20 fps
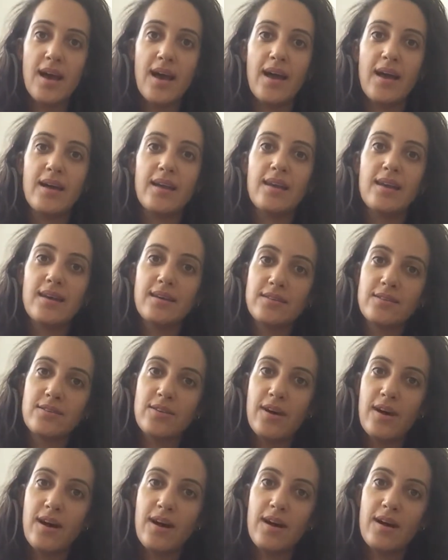And
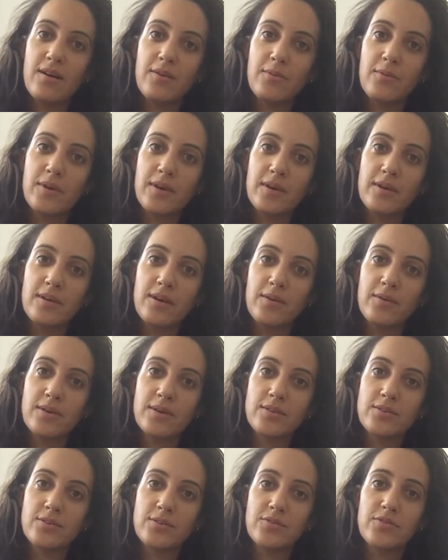later on, we're
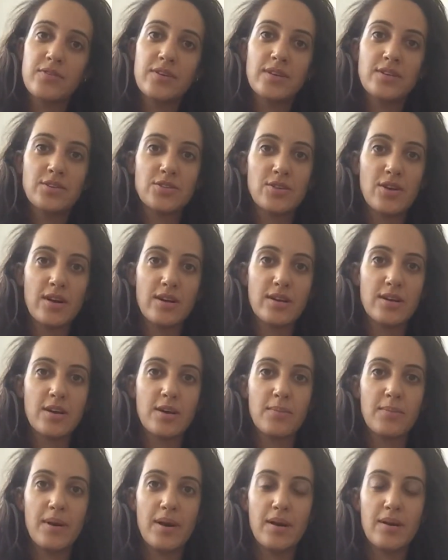going to finish talking
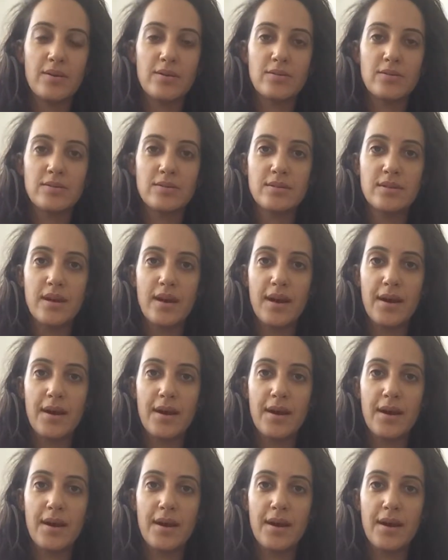about